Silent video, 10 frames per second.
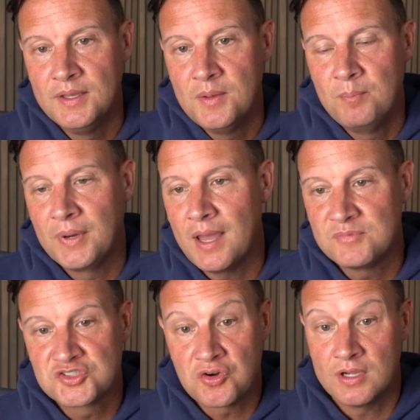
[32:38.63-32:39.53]
But I'm
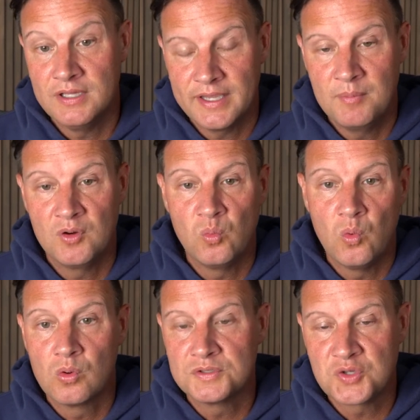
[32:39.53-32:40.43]
struggling. I'm in a
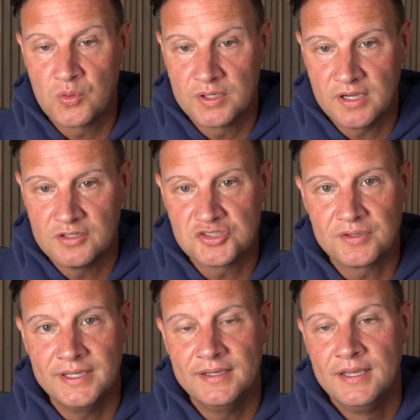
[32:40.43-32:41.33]
war-torn
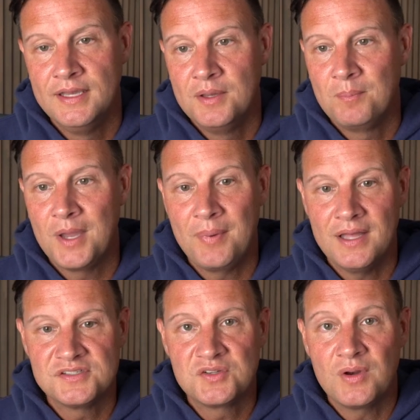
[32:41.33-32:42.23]
country. My
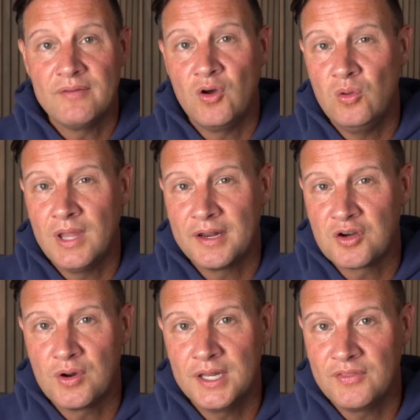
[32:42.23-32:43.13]
bonds don't have a whole lot of
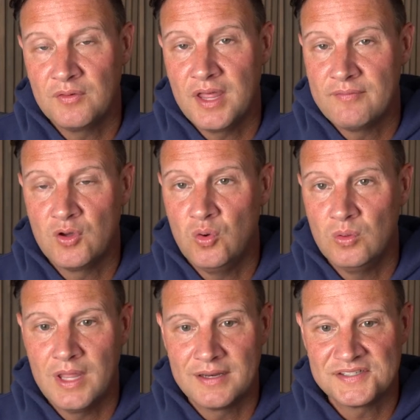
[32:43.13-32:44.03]
credit. They don't have a
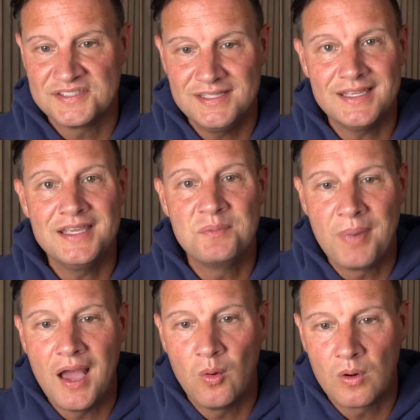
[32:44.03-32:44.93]
whole lot of sticking
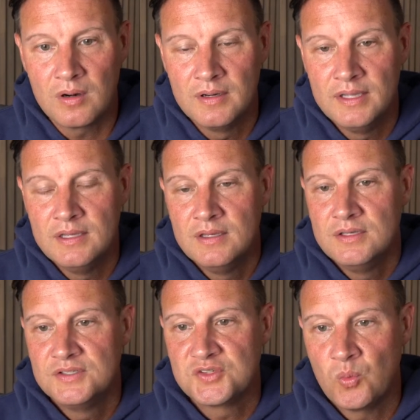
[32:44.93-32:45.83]
power.
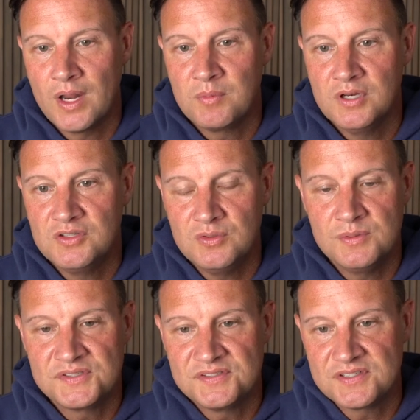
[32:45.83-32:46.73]
So what I'm going to do
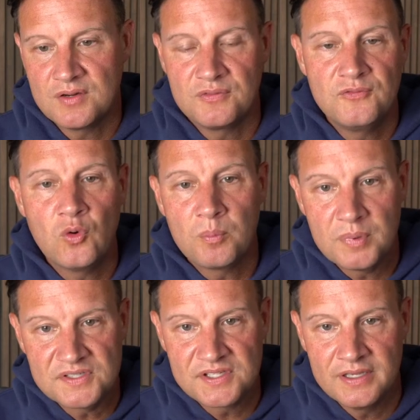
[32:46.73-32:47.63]
is instead of
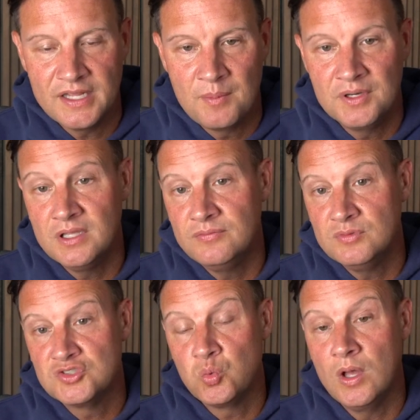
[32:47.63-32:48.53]
4%, I'm going to give you
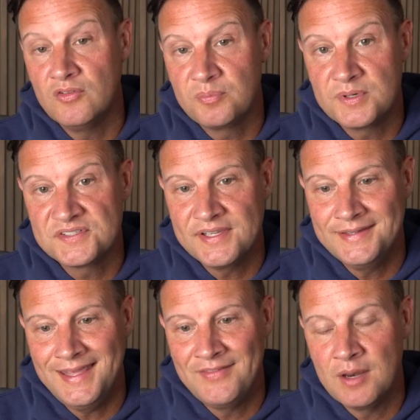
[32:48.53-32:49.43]

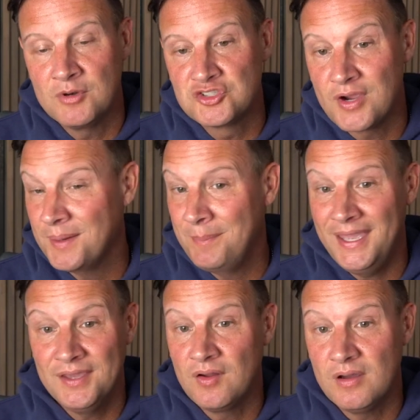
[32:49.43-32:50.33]
12%. And then I'm going to try to
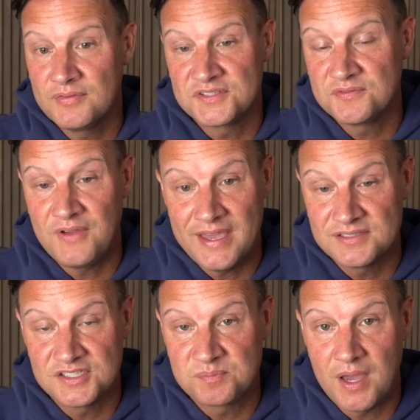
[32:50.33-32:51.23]
pay it off as
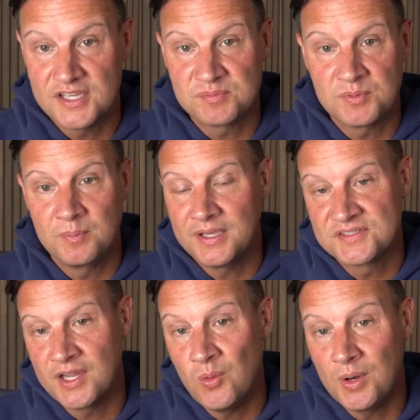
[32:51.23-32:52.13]
fast as possible because
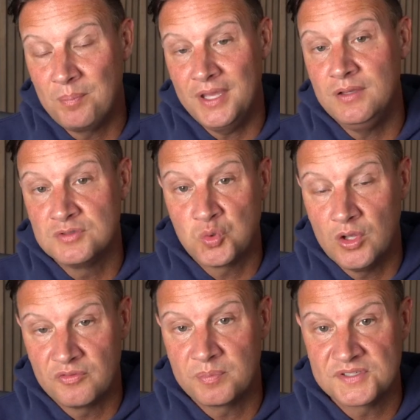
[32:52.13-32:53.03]
I don't want to pay you
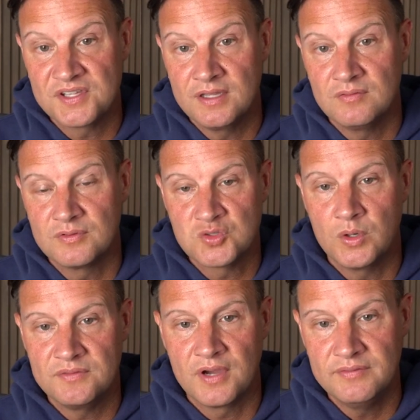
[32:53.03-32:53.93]
12% for
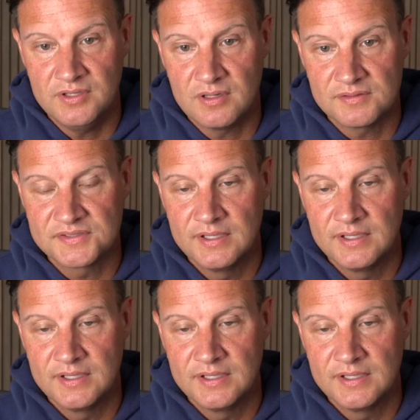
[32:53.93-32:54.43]
25 years.